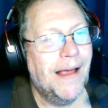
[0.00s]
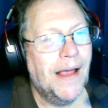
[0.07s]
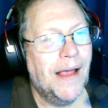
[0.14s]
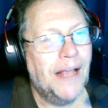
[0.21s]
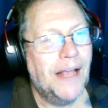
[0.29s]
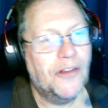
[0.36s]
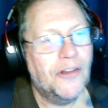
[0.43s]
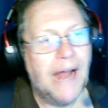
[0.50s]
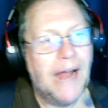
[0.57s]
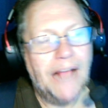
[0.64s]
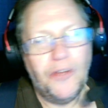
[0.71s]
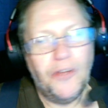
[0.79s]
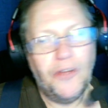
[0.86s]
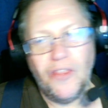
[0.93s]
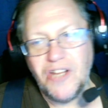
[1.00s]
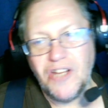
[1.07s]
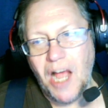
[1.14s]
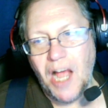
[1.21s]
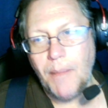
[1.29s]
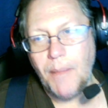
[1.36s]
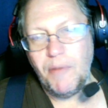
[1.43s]
It's going to ask you the
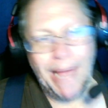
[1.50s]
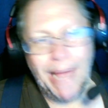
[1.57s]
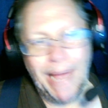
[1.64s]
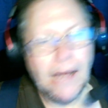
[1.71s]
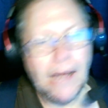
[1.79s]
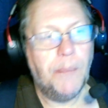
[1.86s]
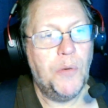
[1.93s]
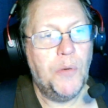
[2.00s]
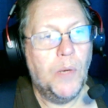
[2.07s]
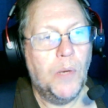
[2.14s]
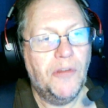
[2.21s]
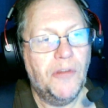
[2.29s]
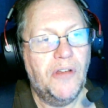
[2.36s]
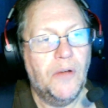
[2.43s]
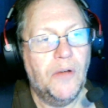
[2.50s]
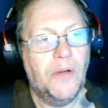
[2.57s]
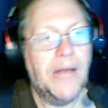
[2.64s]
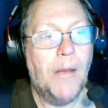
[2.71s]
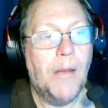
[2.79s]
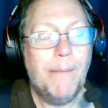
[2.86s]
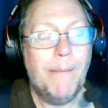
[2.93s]
type of backup you want to do. Now,
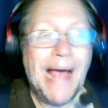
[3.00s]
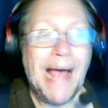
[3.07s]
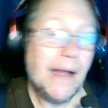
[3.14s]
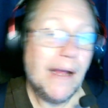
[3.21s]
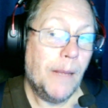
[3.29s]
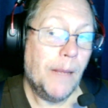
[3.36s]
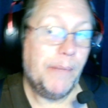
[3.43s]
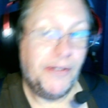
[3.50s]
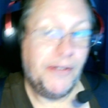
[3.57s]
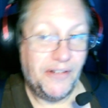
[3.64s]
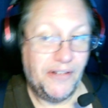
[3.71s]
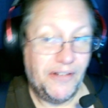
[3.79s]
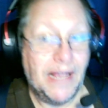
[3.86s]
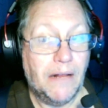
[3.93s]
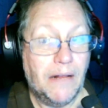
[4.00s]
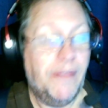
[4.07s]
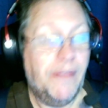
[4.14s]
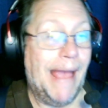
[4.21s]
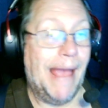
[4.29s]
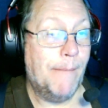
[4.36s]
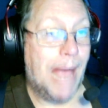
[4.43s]
backup is exactly
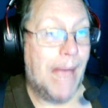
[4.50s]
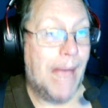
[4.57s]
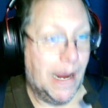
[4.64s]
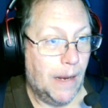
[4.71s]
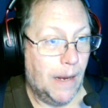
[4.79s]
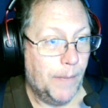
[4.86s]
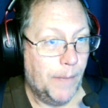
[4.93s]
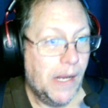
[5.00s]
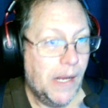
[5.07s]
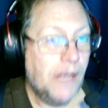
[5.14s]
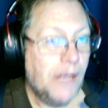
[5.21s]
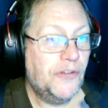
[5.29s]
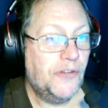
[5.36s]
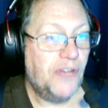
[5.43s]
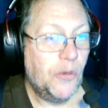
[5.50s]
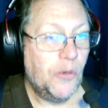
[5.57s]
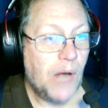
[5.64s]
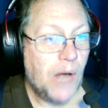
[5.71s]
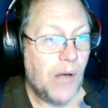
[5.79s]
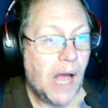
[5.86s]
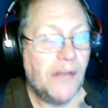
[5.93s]
that, backup.
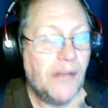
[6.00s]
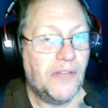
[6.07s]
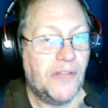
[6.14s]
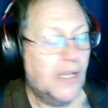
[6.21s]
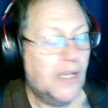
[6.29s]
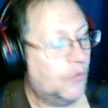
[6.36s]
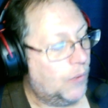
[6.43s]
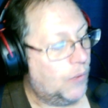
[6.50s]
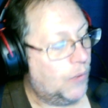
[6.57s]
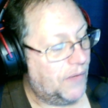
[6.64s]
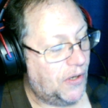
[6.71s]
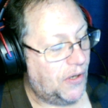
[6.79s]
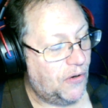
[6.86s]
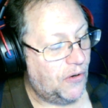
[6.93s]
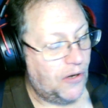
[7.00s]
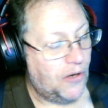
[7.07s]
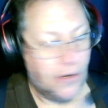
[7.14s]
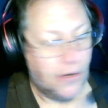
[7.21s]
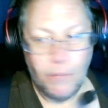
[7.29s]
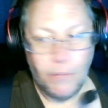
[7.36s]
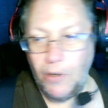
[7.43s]
Synchronize is whatever you do to your
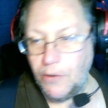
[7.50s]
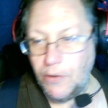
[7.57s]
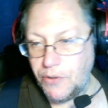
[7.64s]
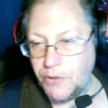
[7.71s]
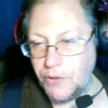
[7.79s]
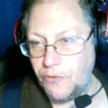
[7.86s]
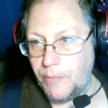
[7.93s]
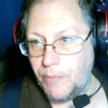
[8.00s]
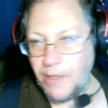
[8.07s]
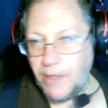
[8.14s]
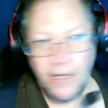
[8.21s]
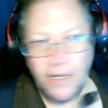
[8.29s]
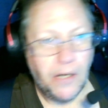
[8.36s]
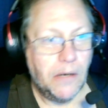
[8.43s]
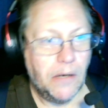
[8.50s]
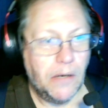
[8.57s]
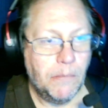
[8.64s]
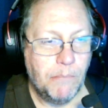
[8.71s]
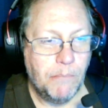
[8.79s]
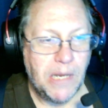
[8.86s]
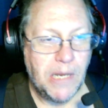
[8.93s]
computer. It shows up on here.
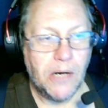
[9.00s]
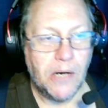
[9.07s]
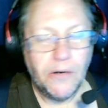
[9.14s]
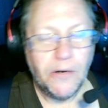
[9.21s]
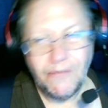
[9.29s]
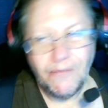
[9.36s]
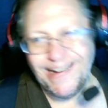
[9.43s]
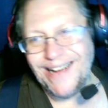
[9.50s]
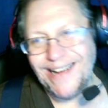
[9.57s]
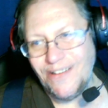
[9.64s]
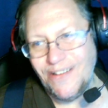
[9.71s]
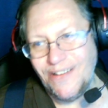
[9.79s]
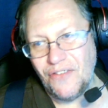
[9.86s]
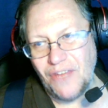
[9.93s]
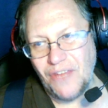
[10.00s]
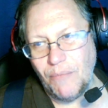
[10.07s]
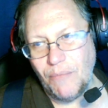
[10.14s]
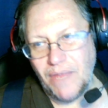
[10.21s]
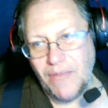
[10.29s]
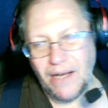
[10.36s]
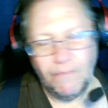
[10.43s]
Mirror, kind of the same
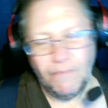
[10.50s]
thing.